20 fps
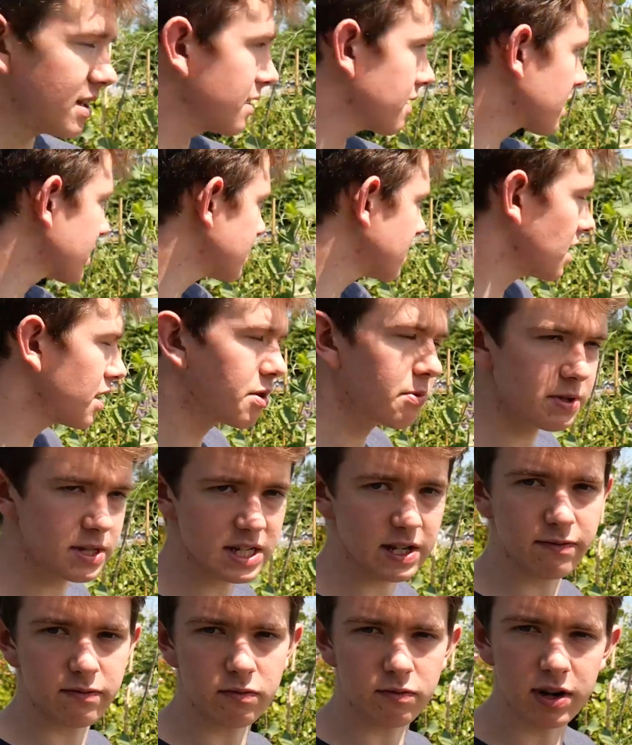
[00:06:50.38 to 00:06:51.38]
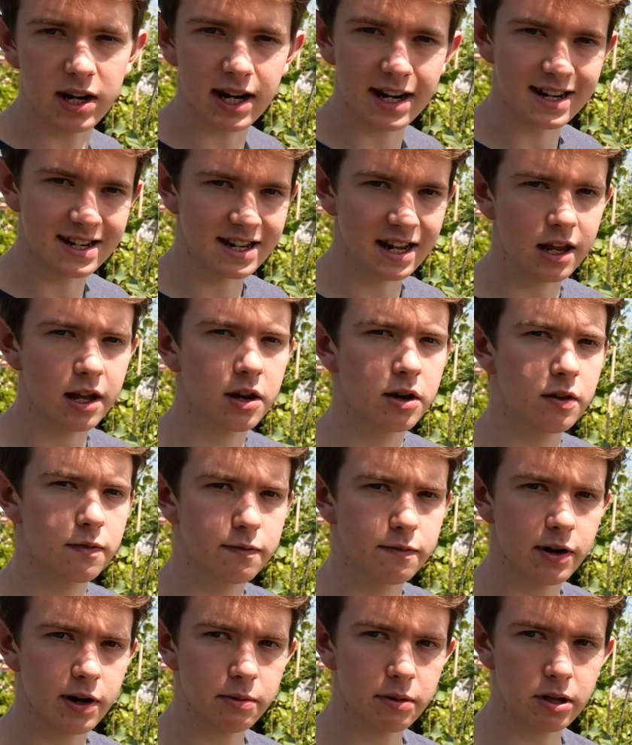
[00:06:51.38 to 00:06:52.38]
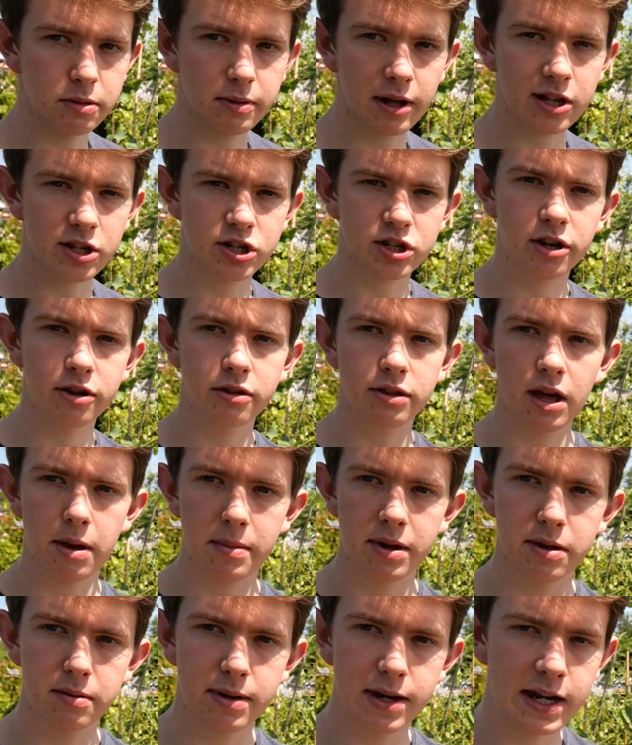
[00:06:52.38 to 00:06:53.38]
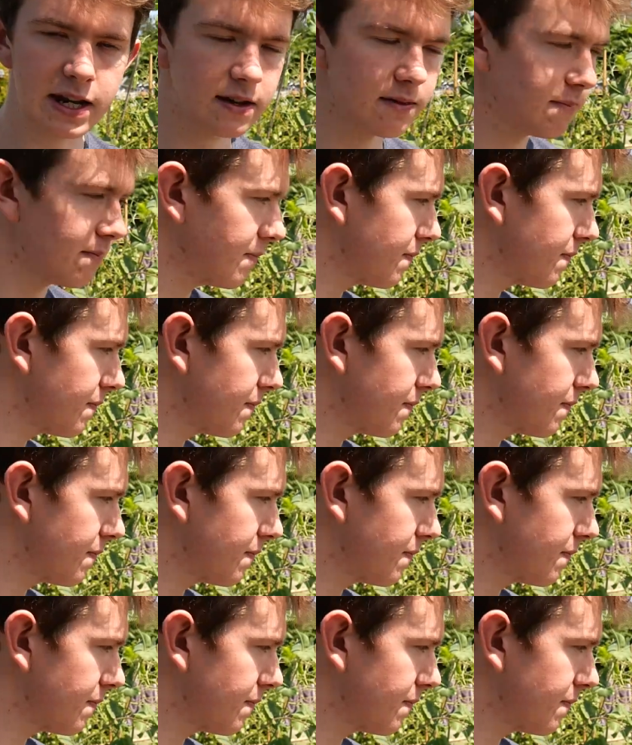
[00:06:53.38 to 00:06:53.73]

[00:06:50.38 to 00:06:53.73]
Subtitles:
year, because the other ones haven't really taken off very well, but I'll show you them in a minute.